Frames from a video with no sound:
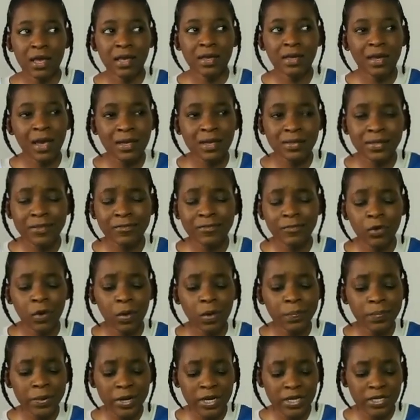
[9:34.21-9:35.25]
yes i
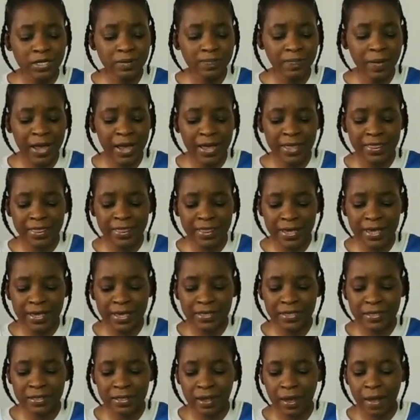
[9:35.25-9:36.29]
feel oppressed by
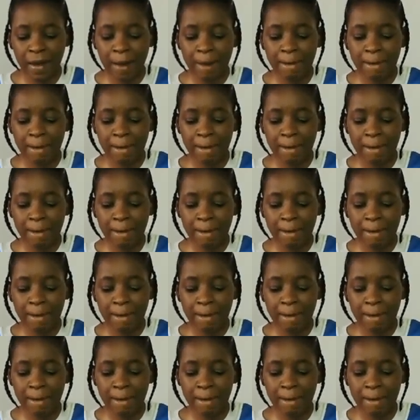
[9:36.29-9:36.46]
this